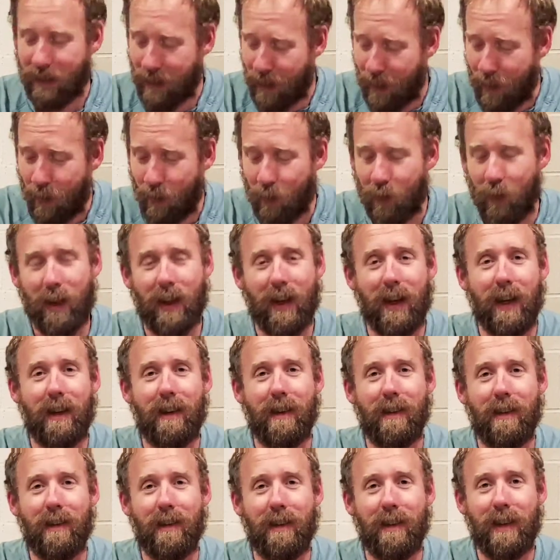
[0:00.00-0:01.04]
totally
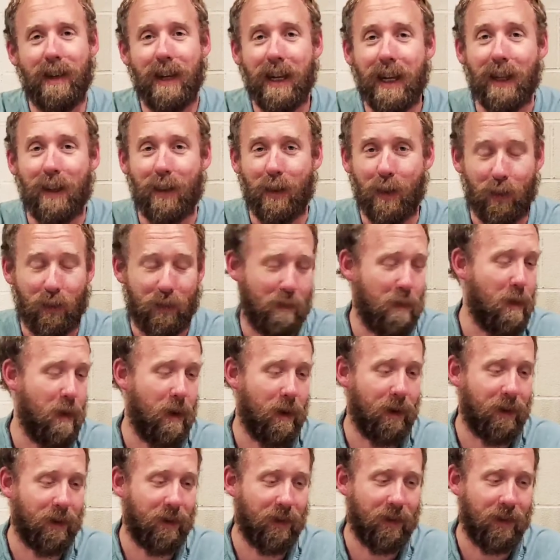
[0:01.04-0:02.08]
hit those
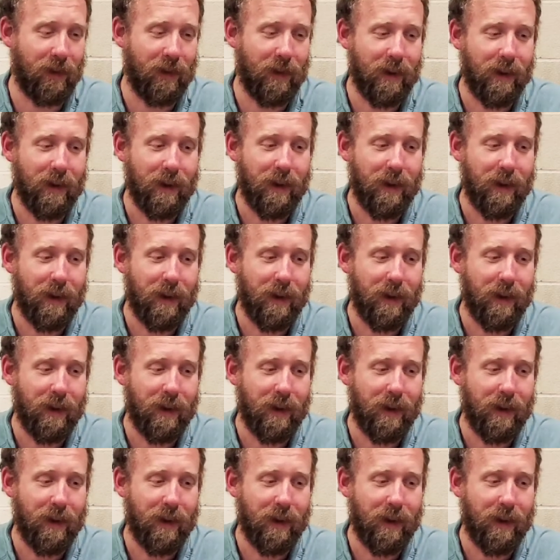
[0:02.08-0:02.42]
marks.